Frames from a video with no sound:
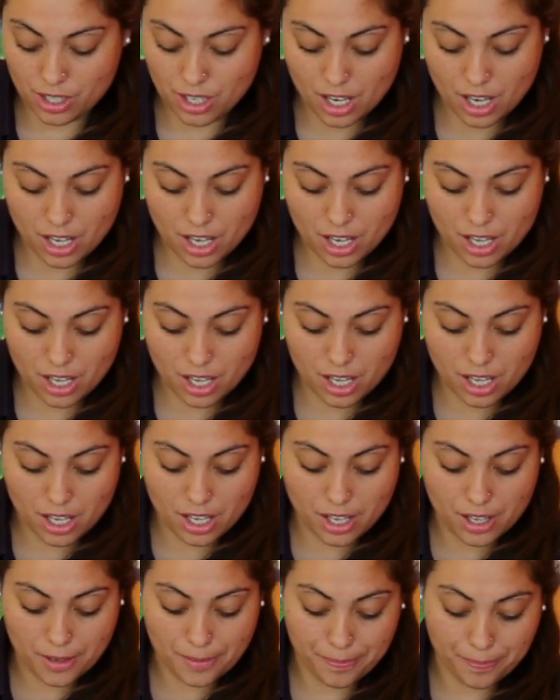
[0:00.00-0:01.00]

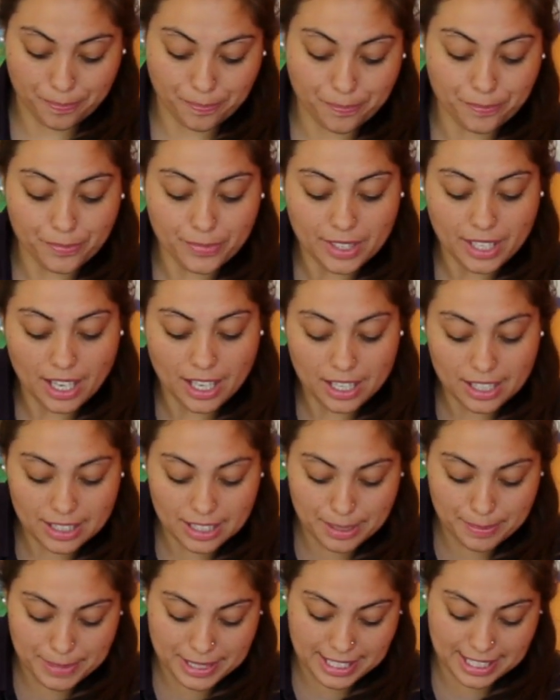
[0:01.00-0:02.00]

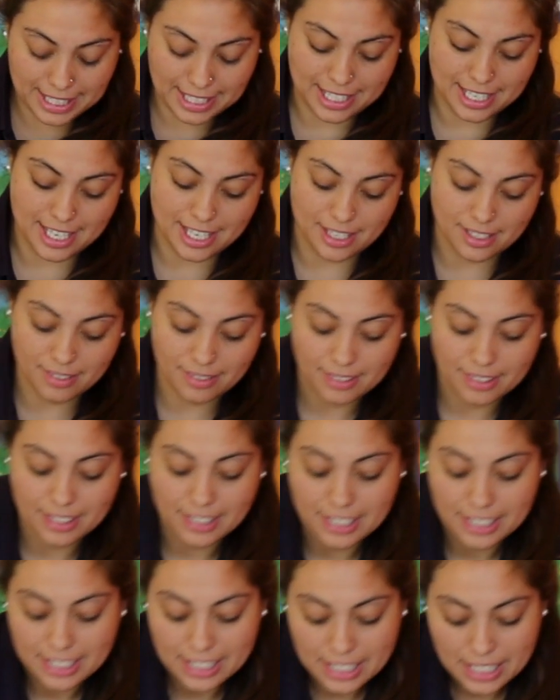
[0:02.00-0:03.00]
let me see,
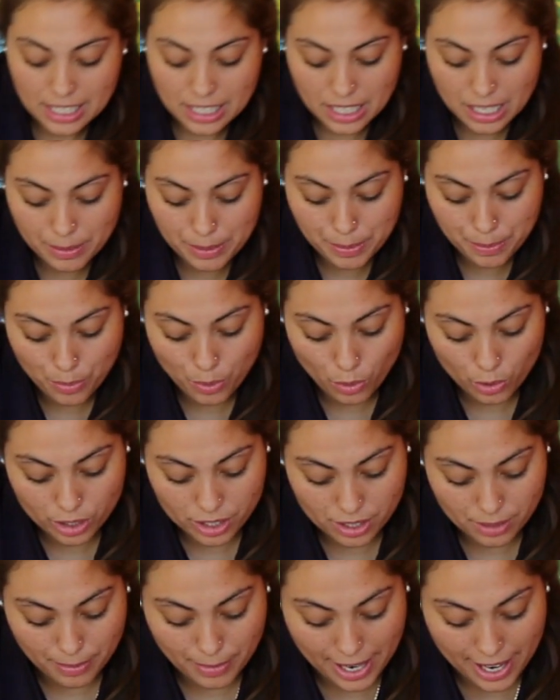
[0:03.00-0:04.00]
let me pour
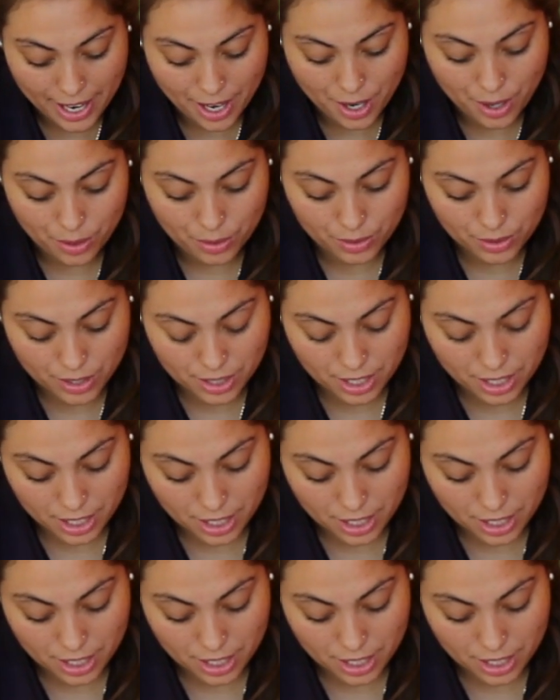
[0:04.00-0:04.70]
some out.